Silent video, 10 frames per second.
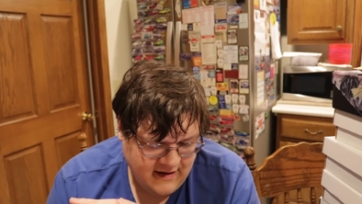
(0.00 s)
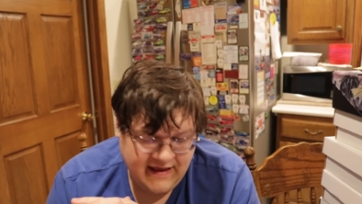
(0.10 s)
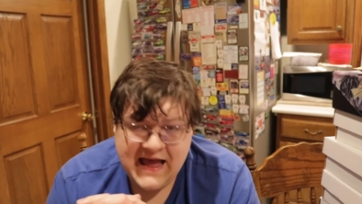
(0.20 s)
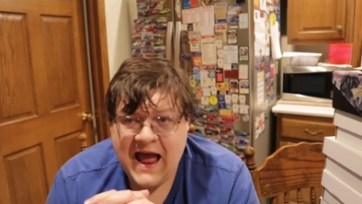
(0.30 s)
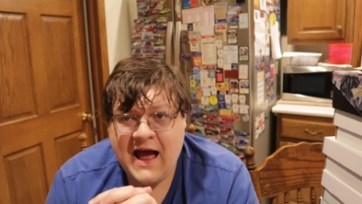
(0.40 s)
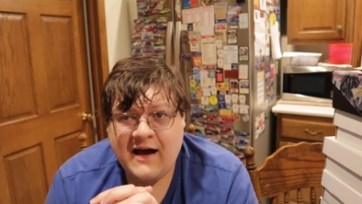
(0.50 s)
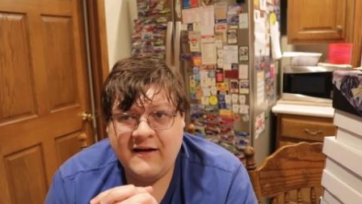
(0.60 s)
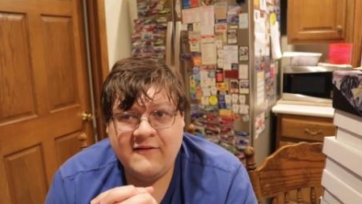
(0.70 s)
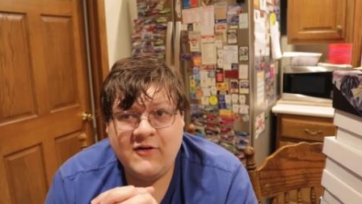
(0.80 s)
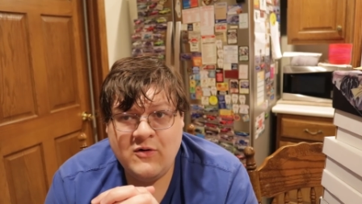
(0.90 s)
Yeah,
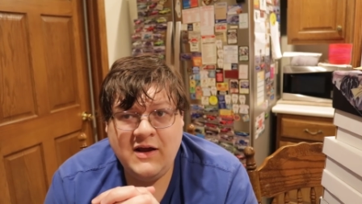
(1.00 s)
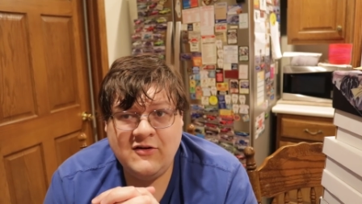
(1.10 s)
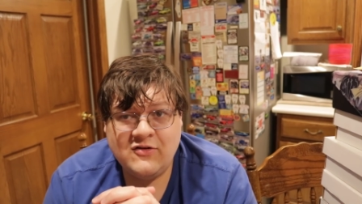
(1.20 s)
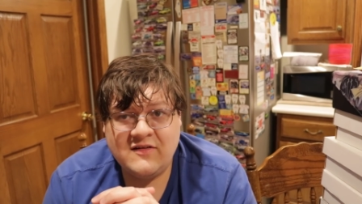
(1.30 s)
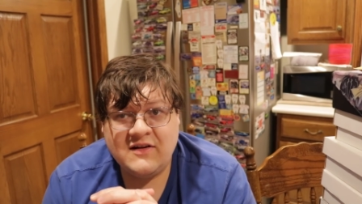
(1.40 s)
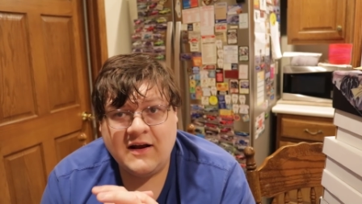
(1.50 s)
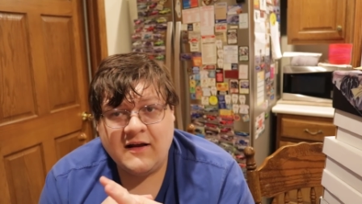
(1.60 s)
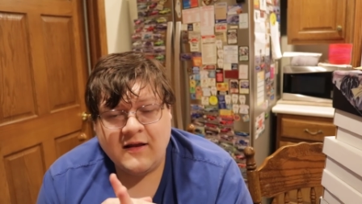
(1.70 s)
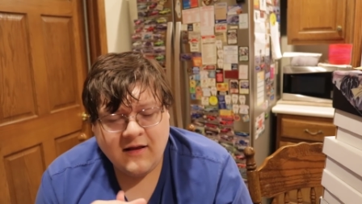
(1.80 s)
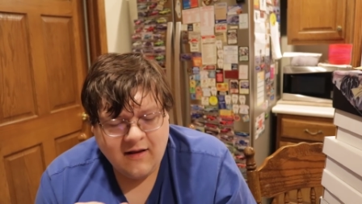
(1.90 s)
very interesting.
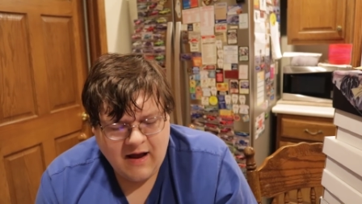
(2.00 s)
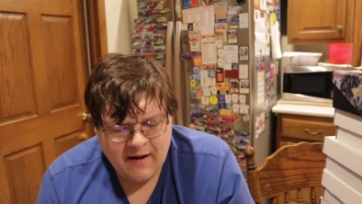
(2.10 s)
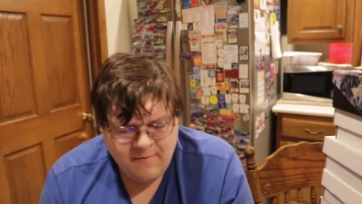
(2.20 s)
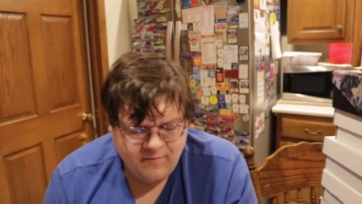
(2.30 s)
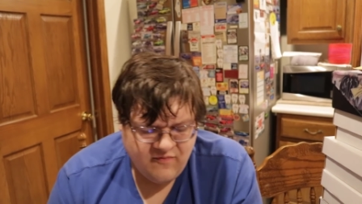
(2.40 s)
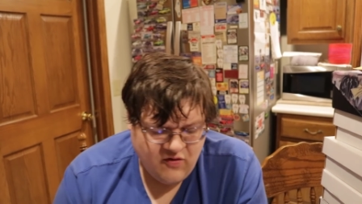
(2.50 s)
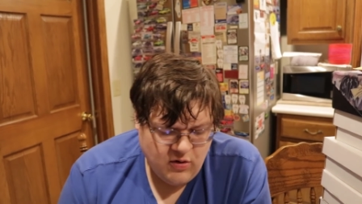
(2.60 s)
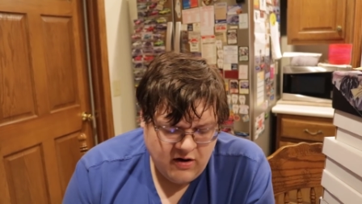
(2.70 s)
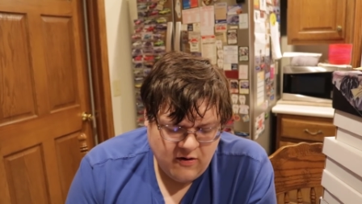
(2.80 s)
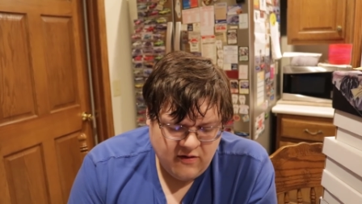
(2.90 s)
I'm
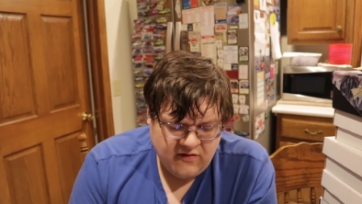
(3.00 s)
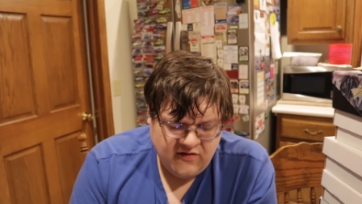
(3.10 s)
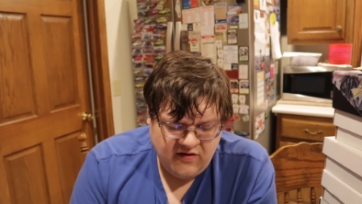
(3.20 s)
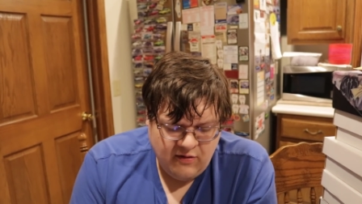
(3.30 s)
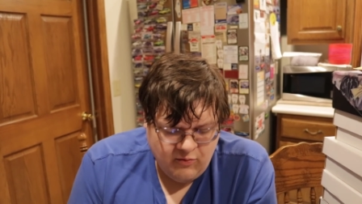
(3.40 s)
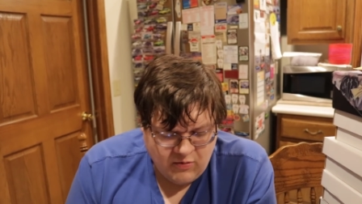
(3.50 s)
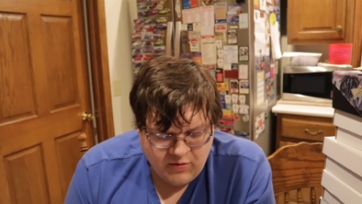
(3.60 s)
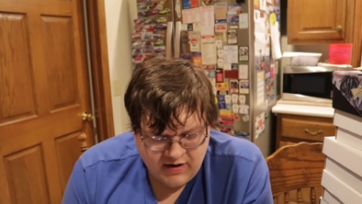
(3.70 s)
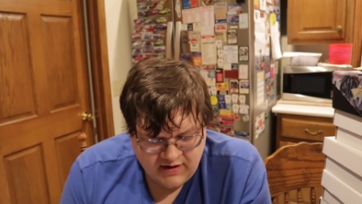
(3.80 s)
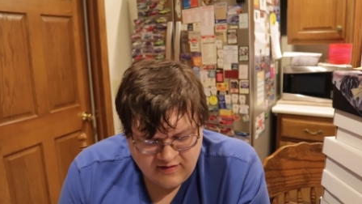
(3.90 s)
very curious to see where
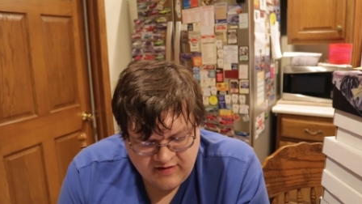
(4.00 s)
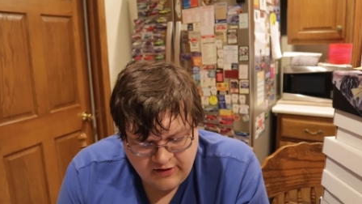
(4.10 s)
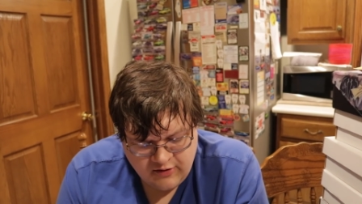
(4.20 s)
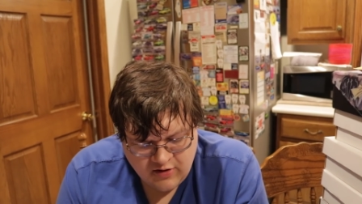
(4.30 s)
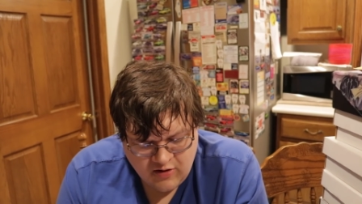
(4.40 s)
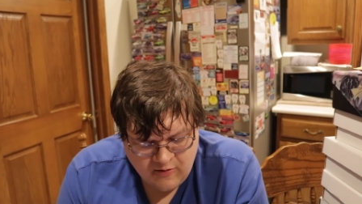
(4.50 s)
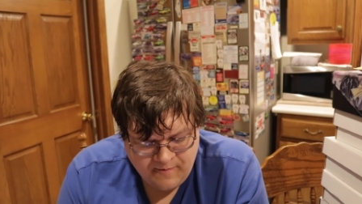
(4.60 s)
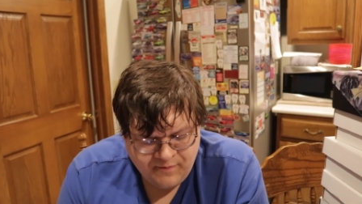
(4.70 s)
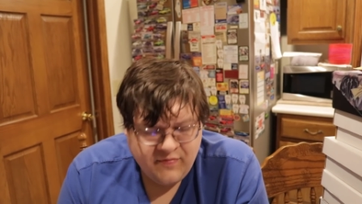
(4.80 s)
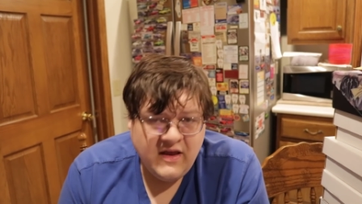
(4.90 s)
we're going to continue to
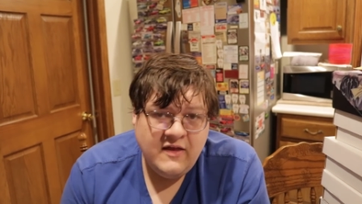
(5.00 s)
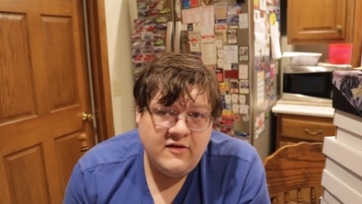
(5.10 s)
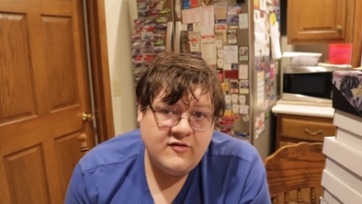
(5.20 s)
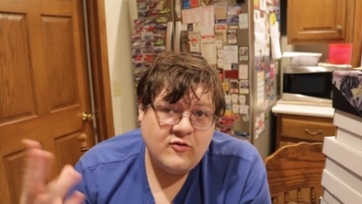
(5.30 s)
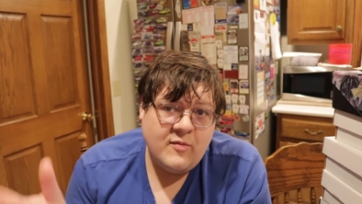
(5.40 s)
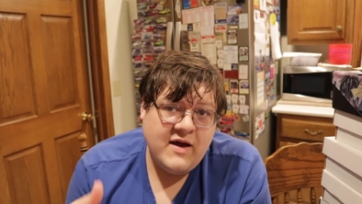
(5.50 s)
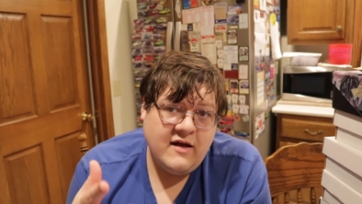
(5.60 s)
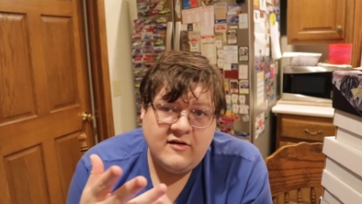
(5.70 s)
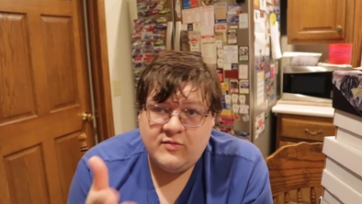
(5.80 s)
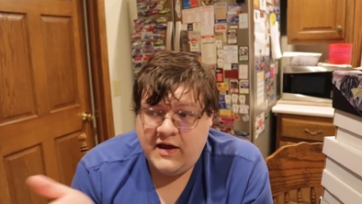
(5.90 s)
go in this
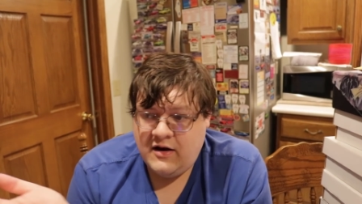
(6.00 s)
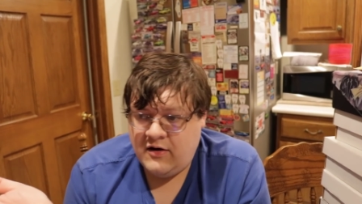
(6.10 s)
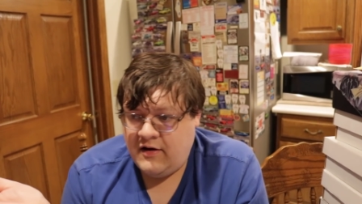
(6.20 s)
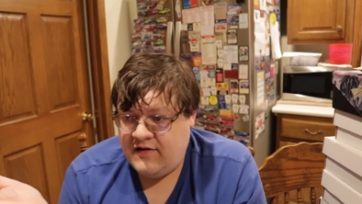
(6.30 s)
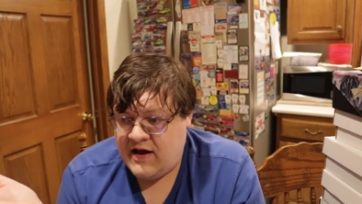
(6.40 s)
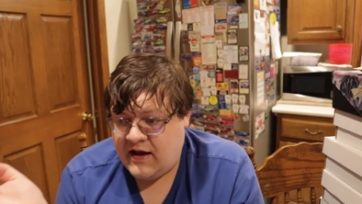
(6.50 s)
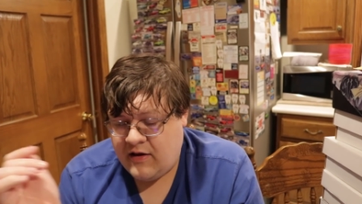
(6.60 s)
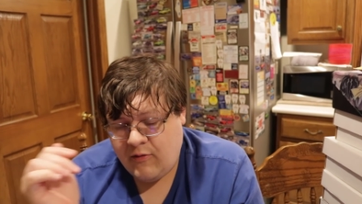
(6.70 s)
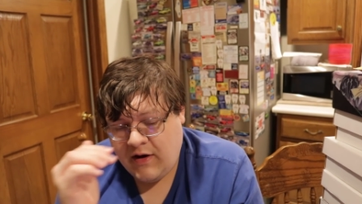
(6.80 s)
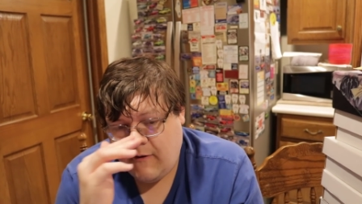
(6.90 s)
format as we head on into
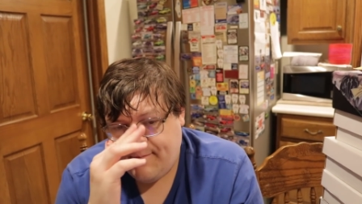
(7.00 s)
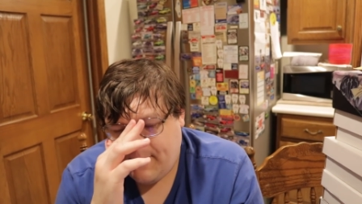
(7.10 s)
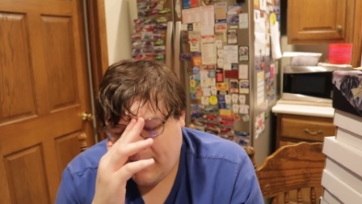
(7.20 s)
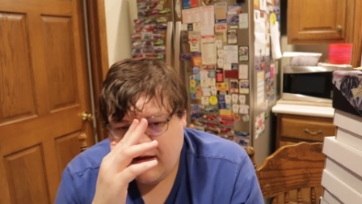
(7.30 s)
Echo here.